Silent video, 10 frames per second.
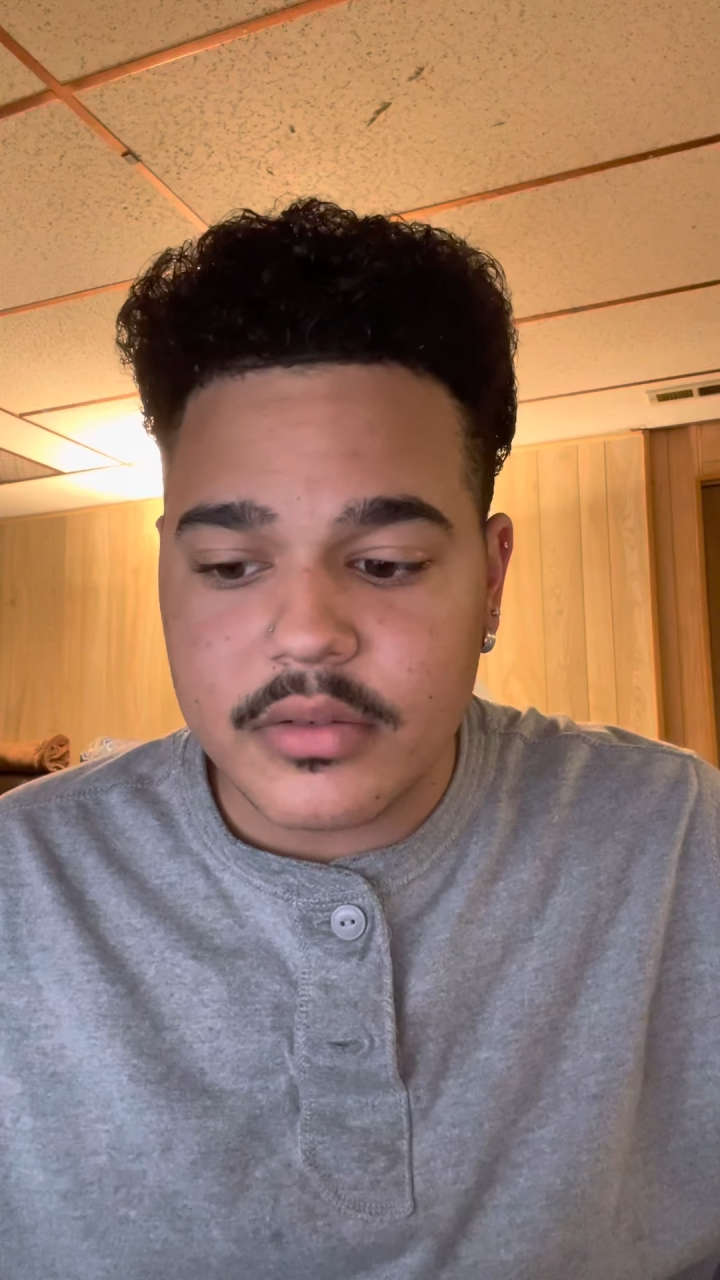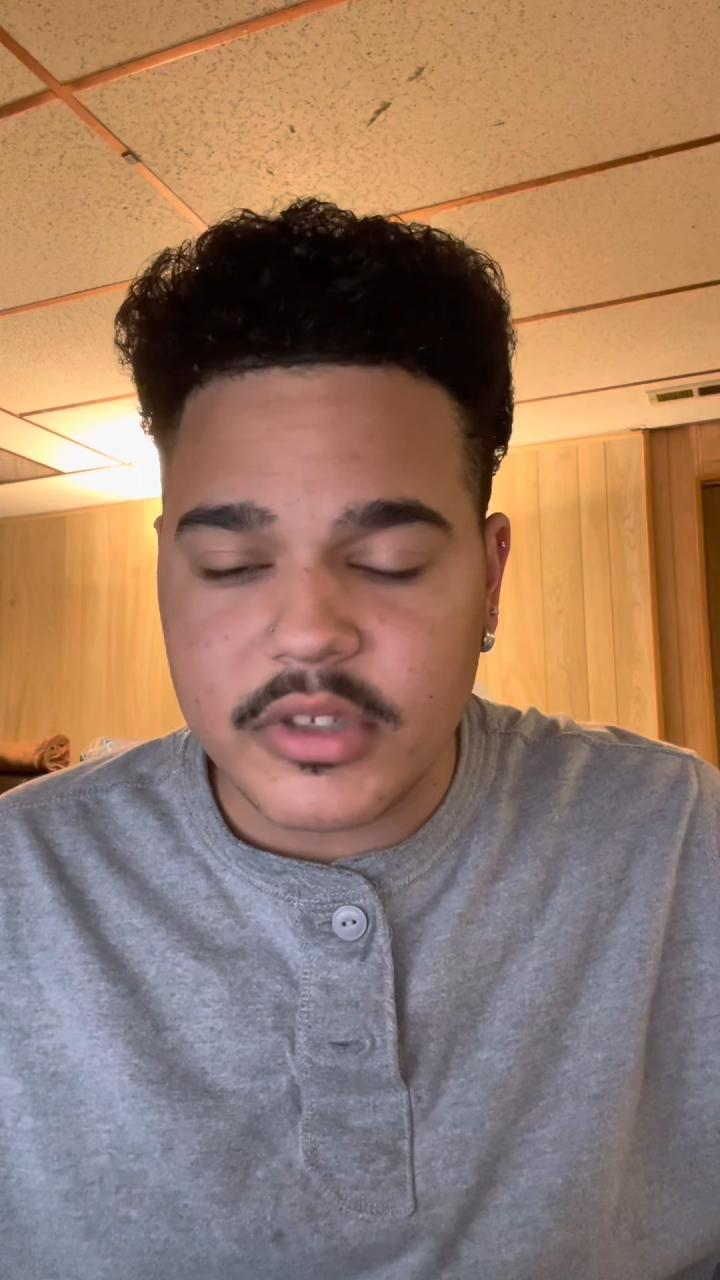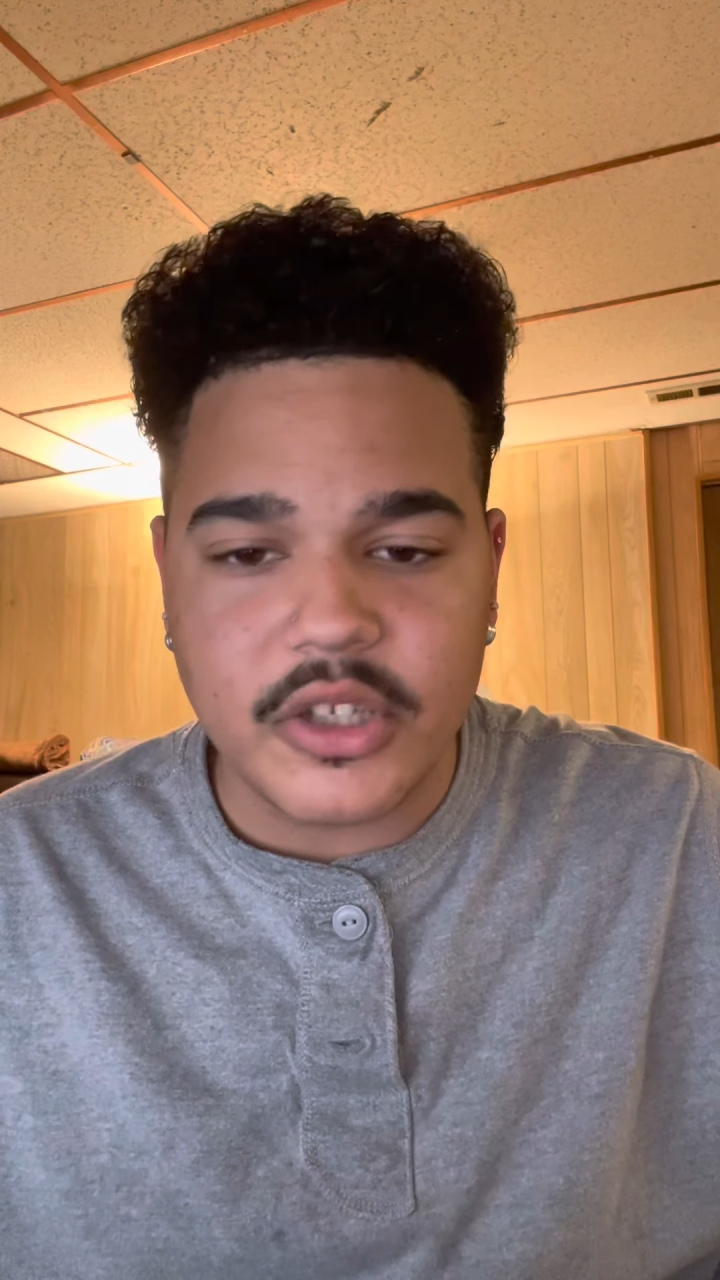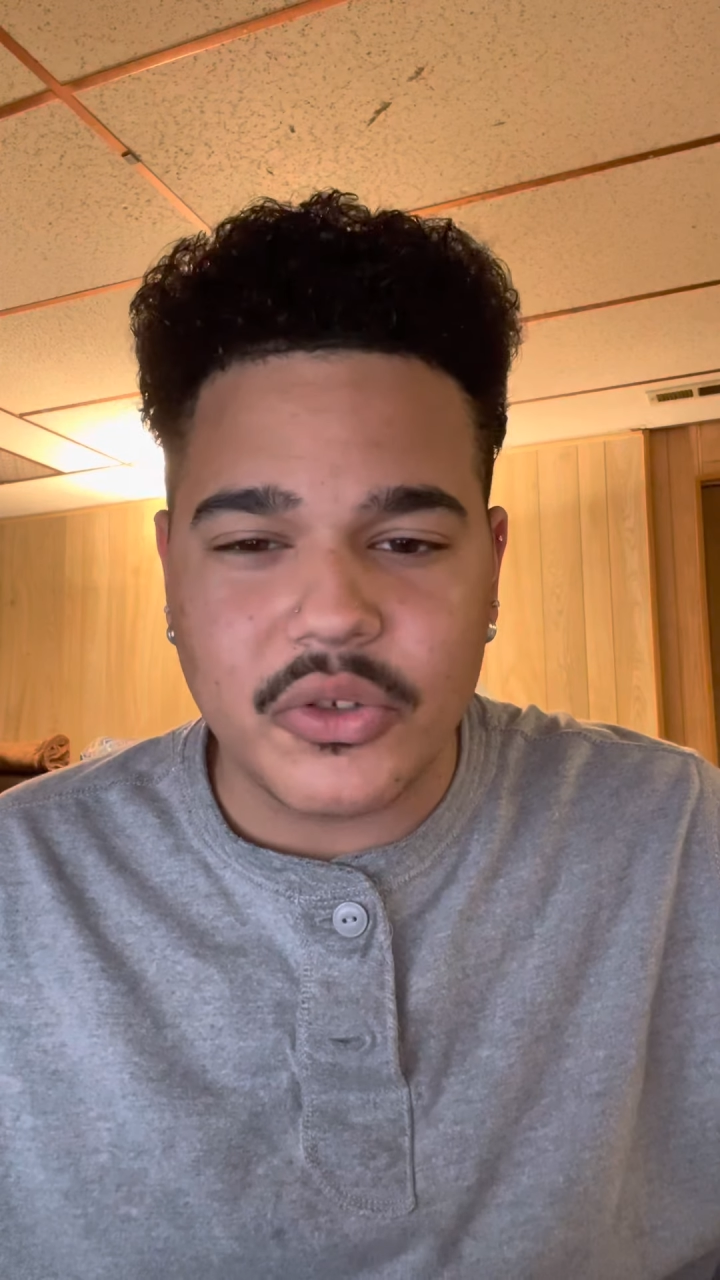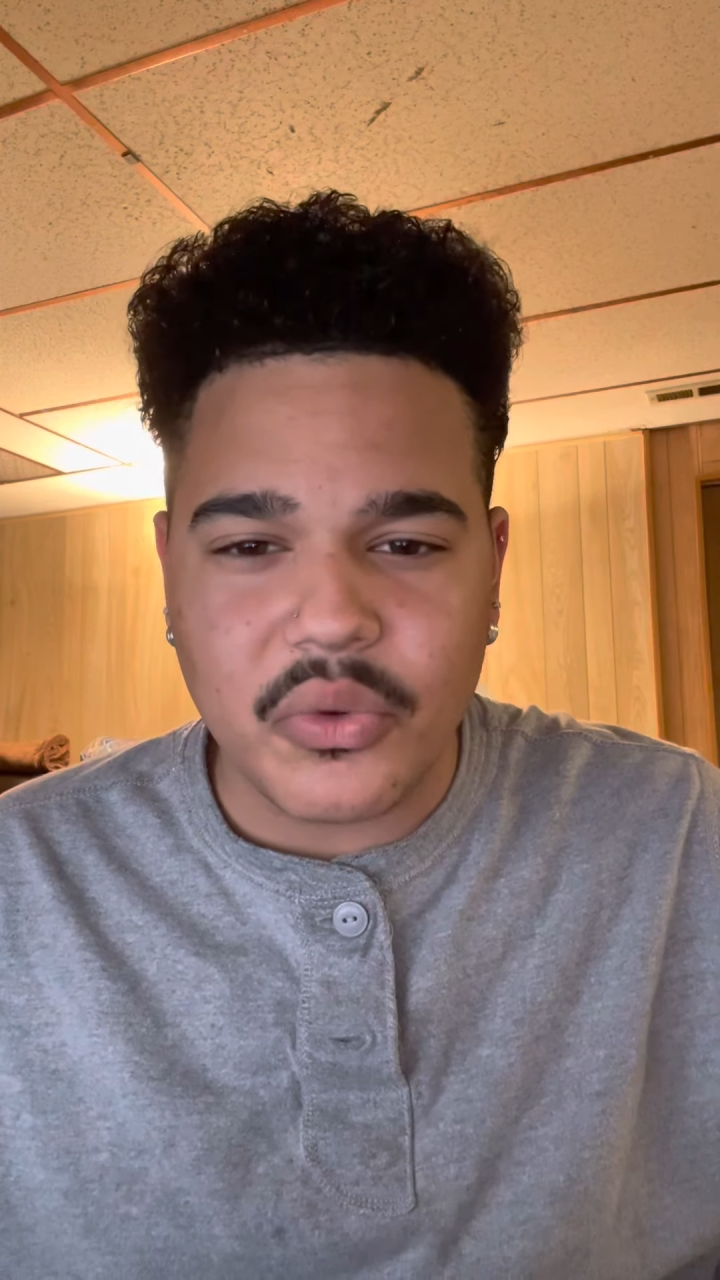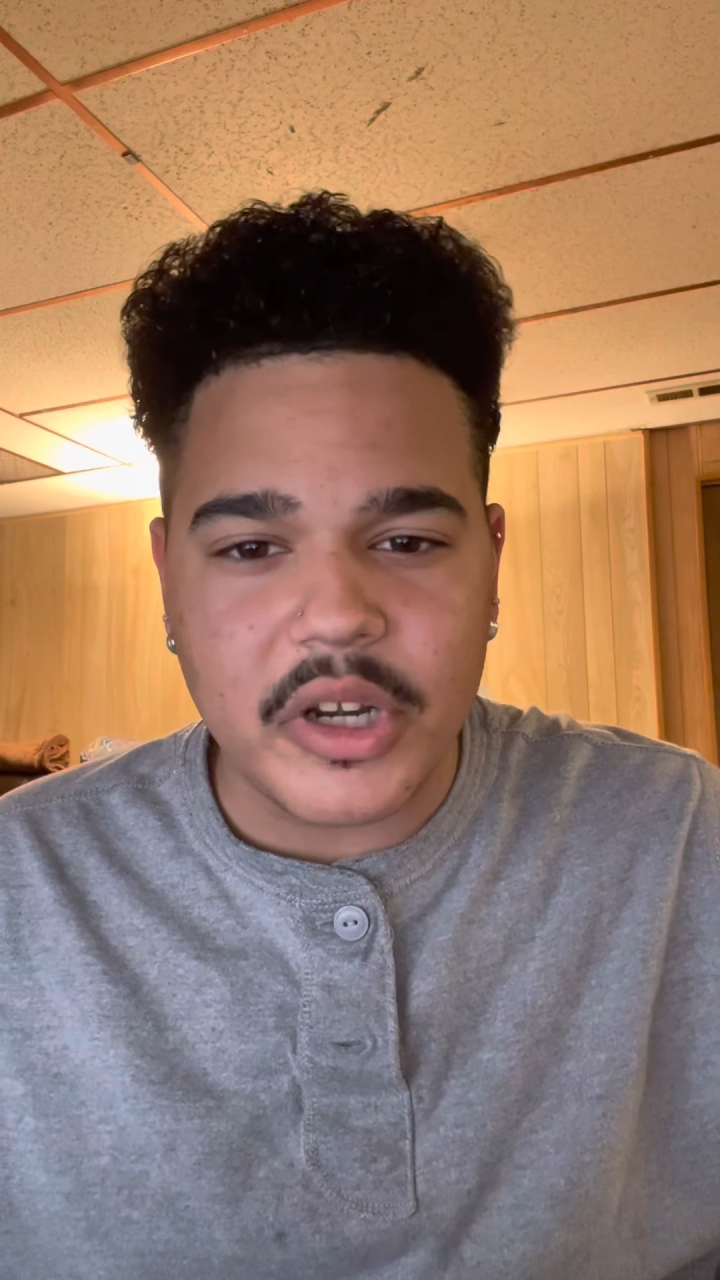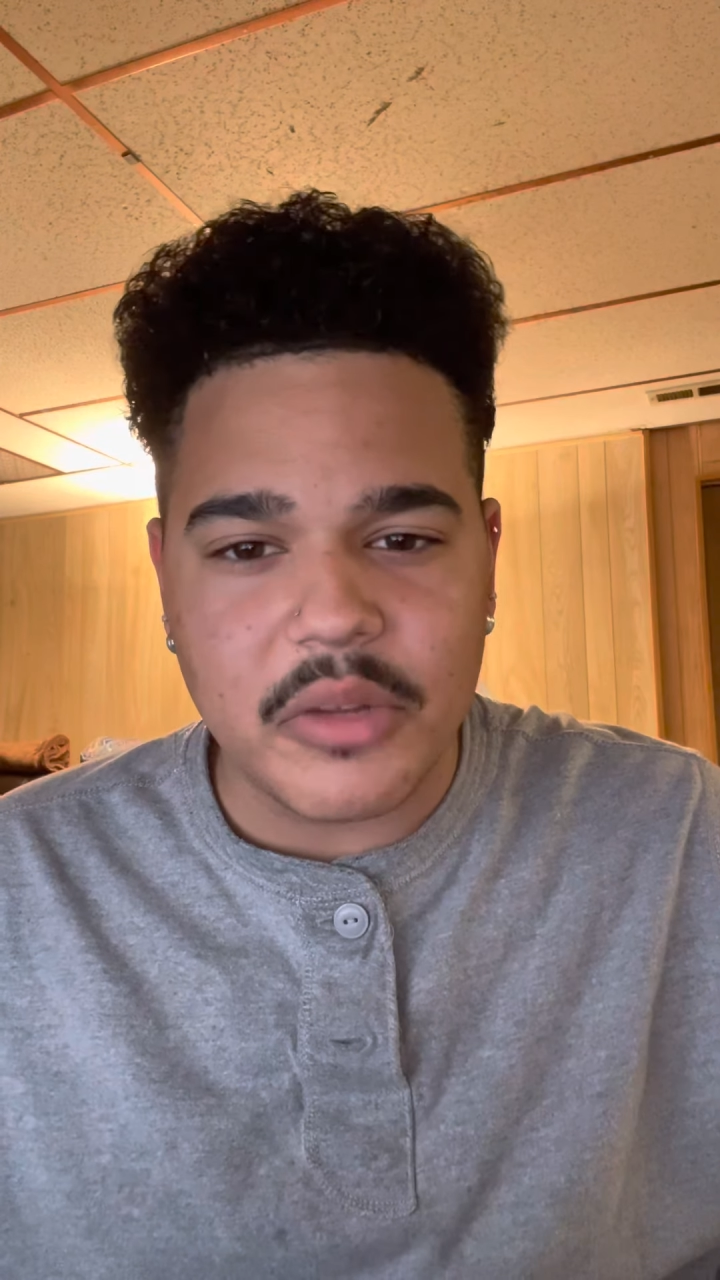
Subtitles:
you know, 20